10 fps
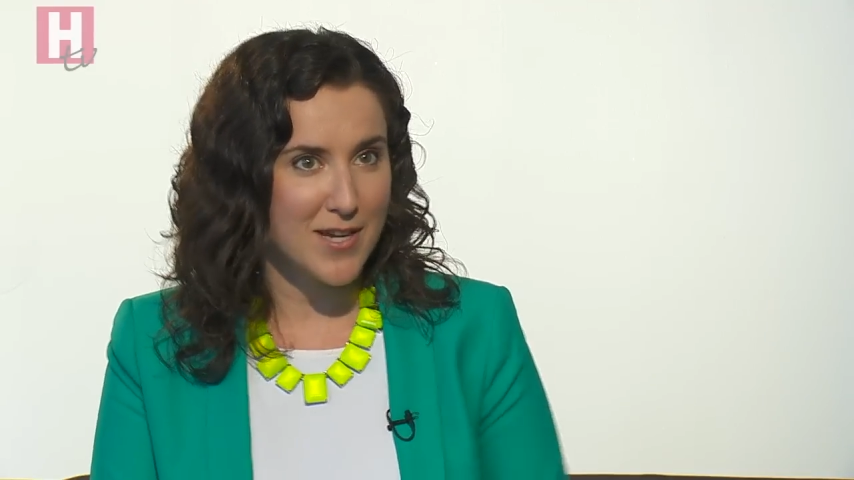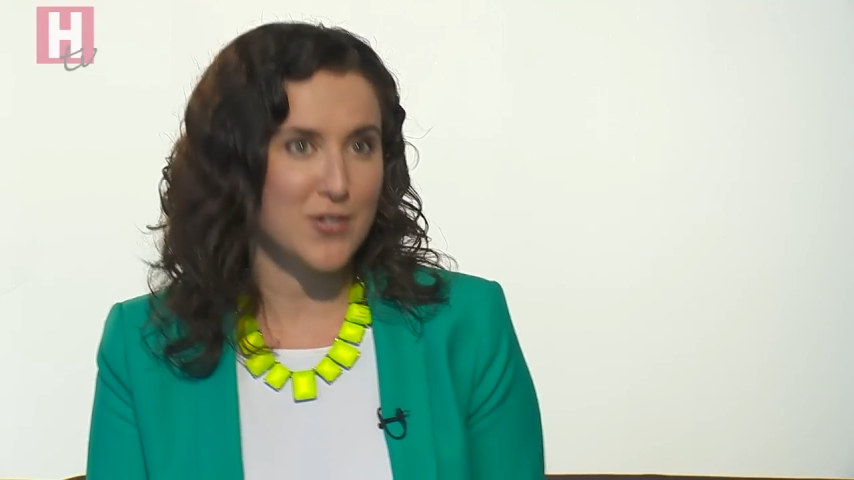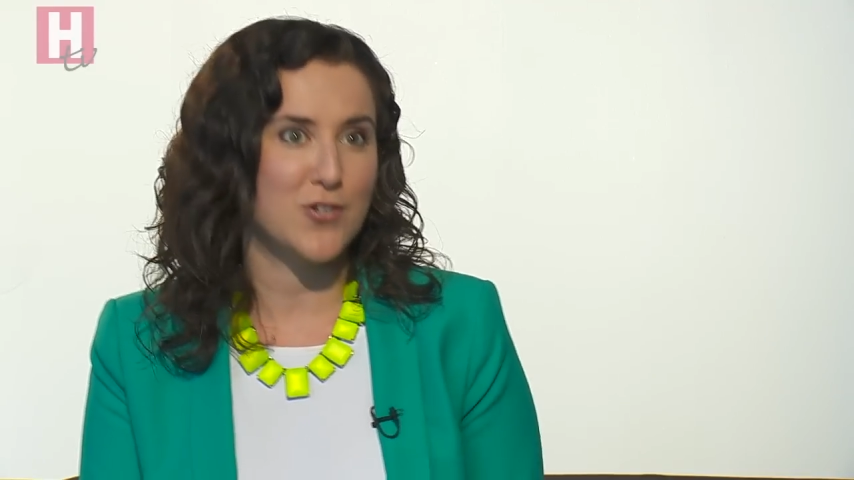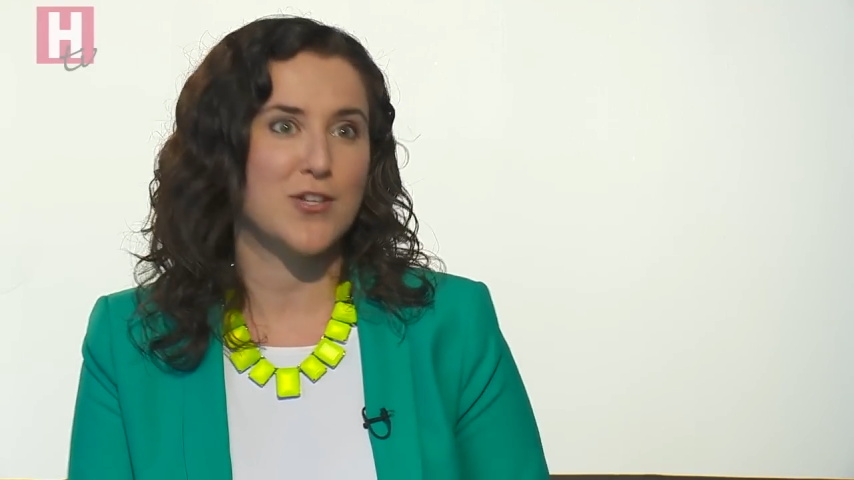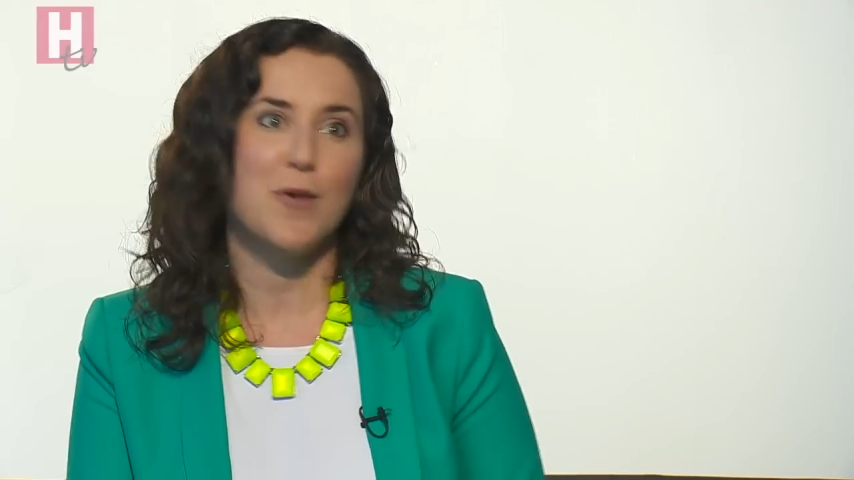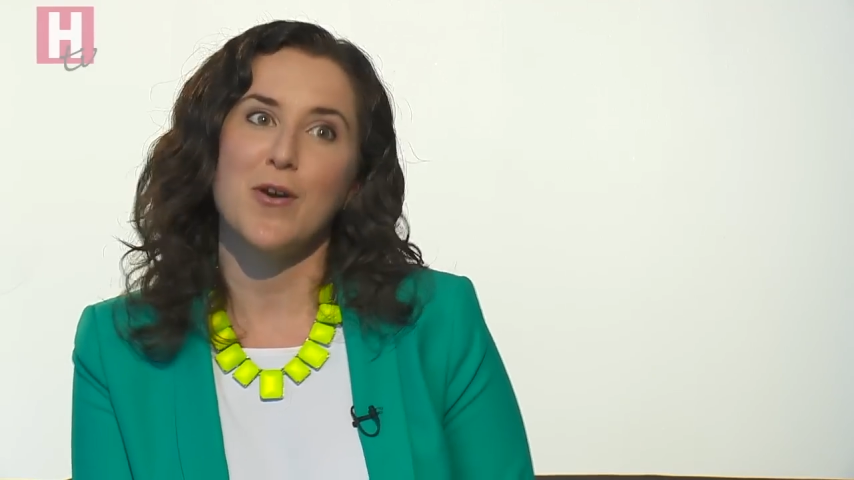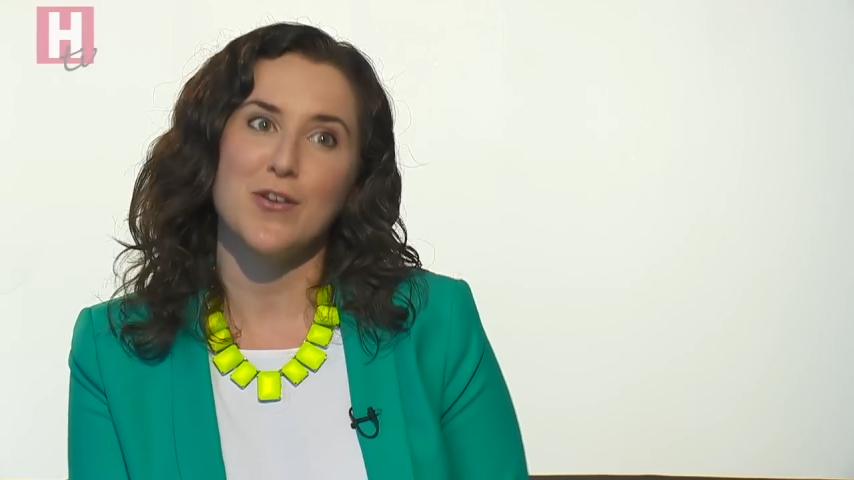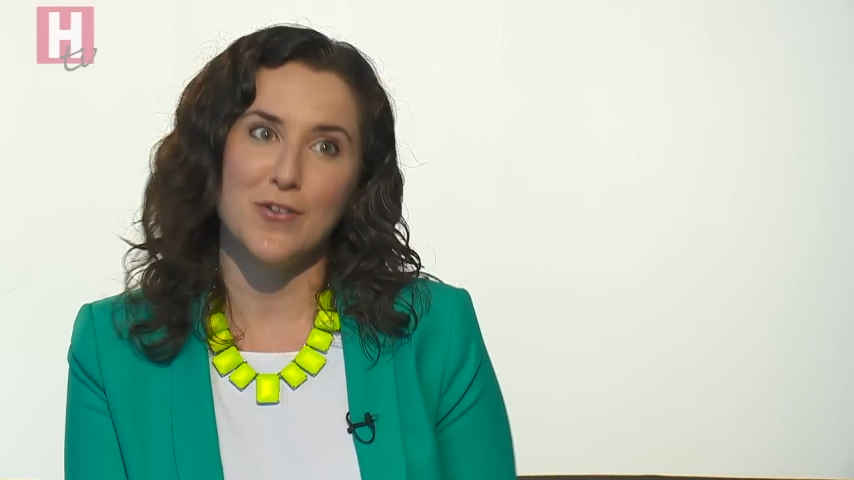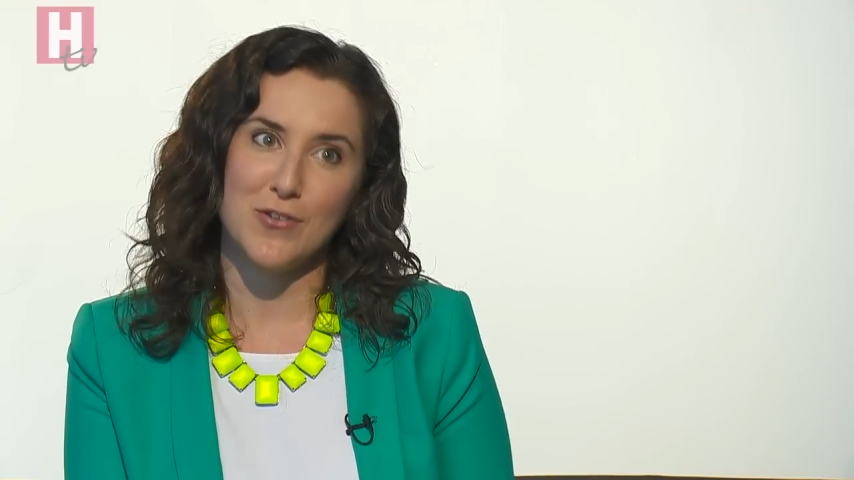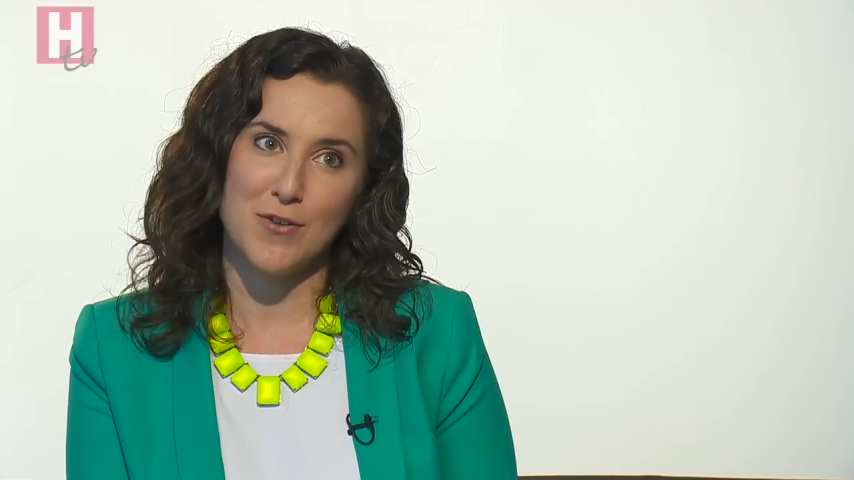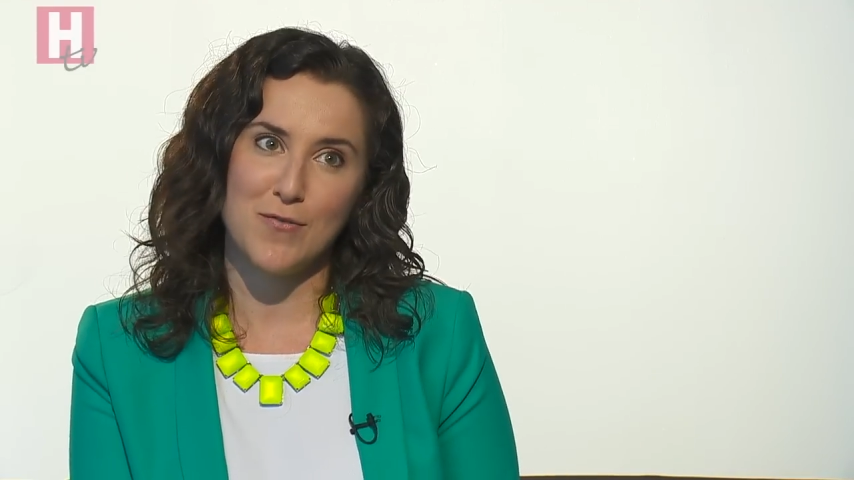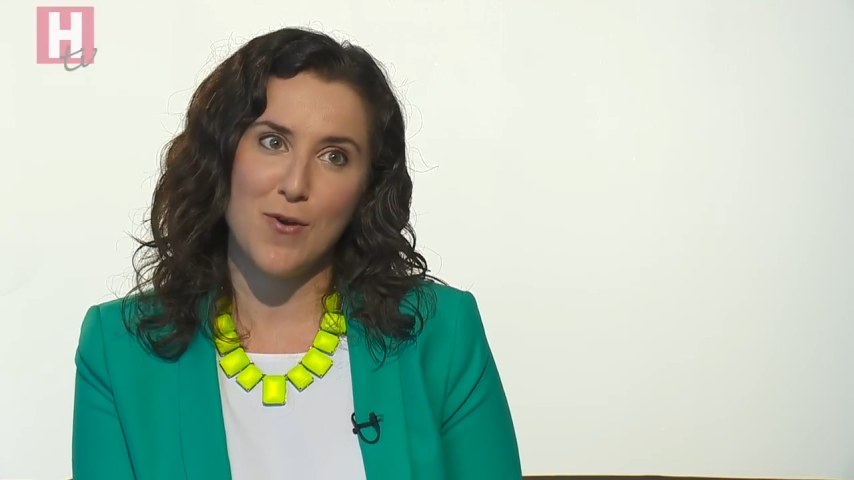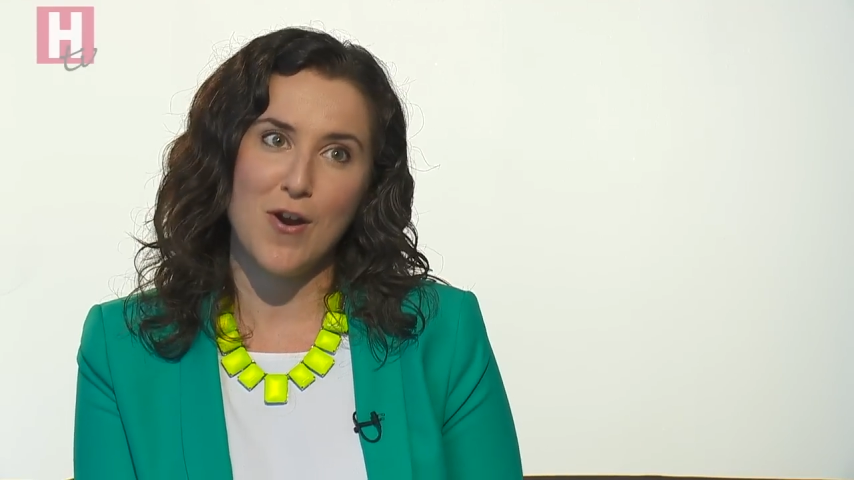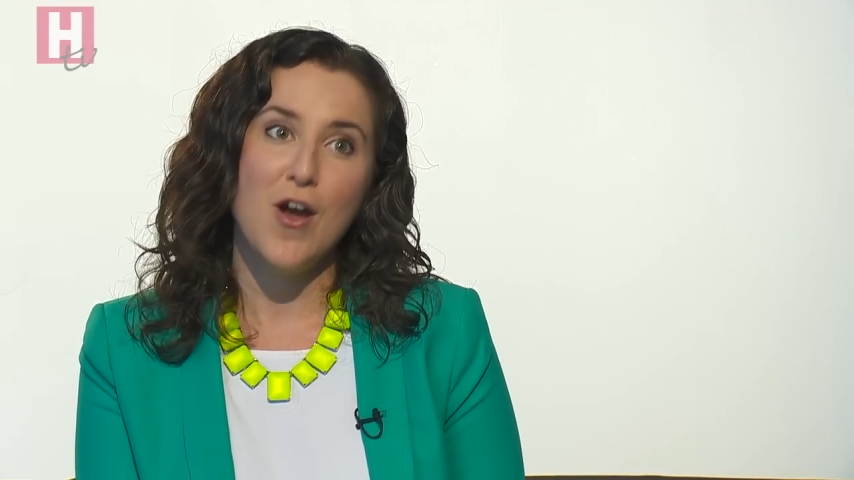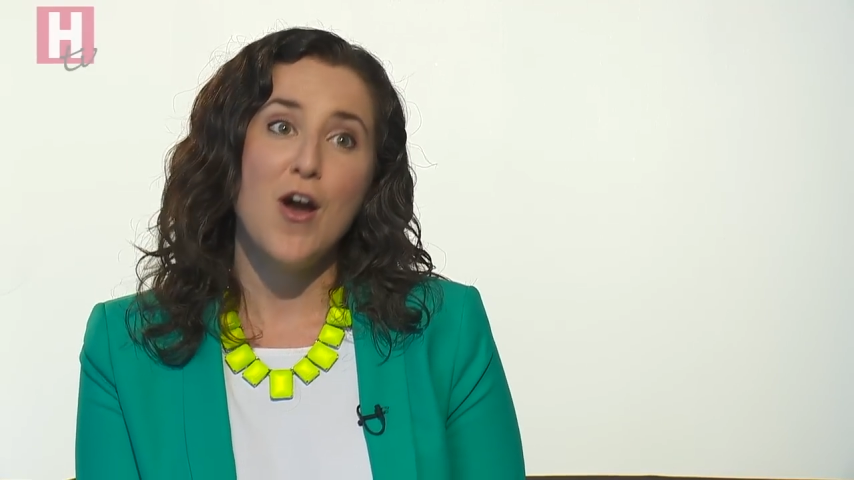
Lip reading: textures I want you to look for.